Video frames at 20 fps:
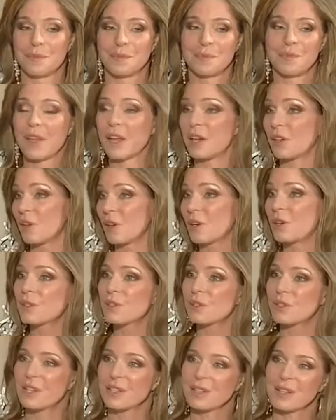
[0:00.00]

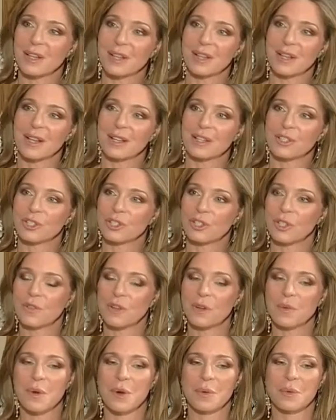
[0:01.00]
failures at
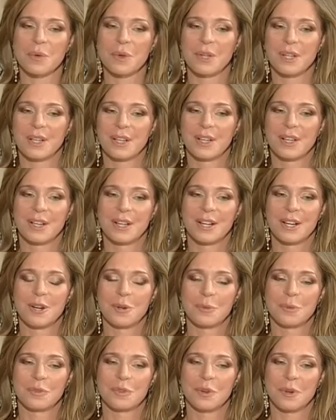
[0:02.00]
achieving what we'd
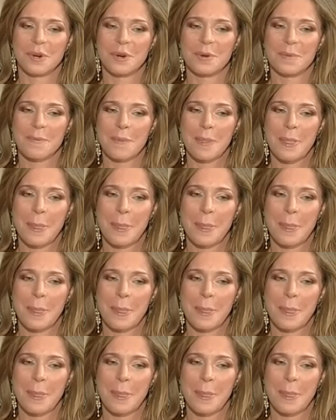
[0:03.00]
hoped for.